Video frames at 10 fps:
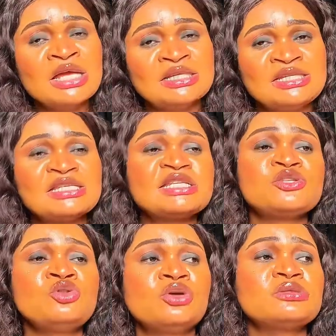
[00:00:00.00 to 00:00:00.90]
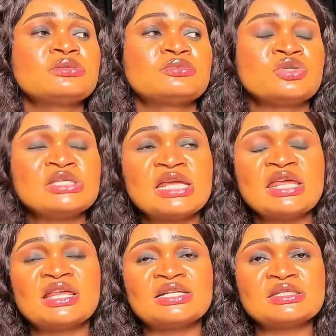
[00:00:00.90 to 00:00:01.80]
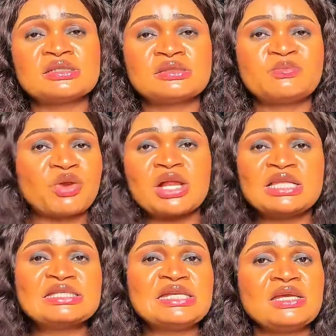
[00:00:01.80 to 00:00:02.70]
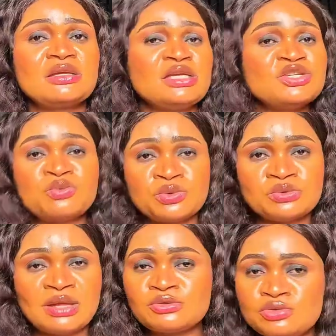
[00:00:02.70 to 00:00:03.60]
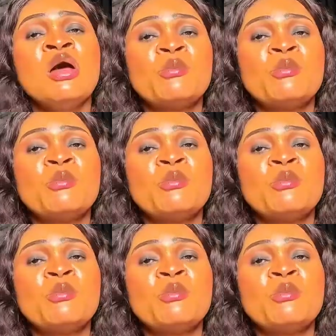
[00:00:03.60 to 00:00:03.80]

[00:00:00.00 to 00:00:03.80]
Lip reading: This is not to say that pre-cleansing is ruled out.